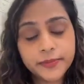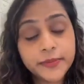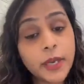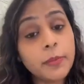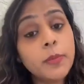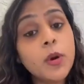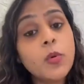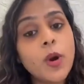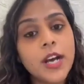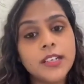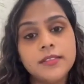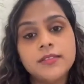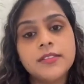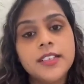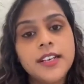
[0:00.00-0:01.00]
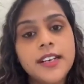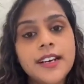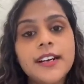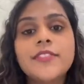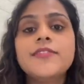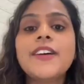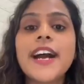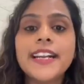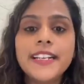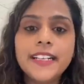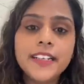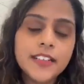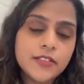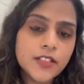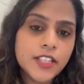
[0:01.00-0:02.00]
Number 1,
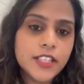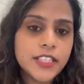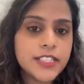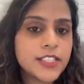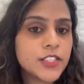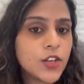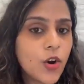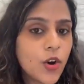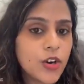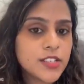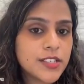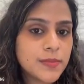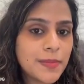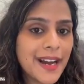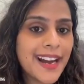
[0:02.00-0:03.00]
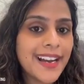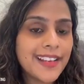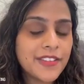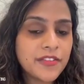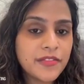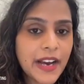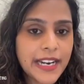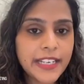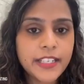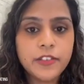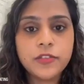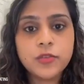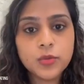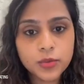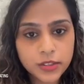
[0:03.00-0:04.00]
fatty liver is caused by fatty
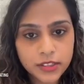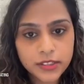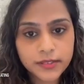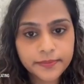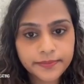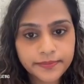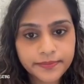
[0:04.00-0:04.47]
foods.